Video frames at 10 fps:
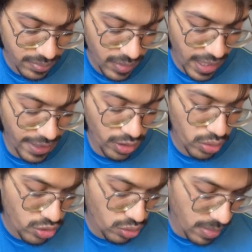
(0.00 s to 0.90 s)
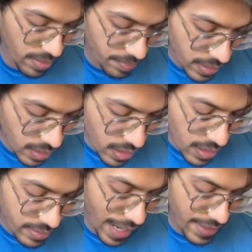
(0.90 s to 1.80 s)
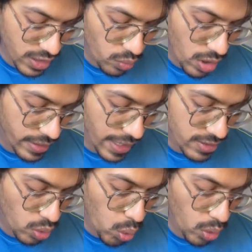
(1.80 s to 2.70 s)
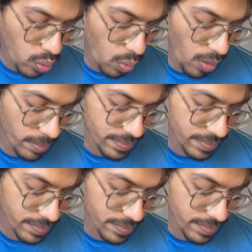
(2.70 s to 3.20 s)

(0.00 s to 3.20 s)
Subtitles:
Ankylostoma. That is what? That is hookworm.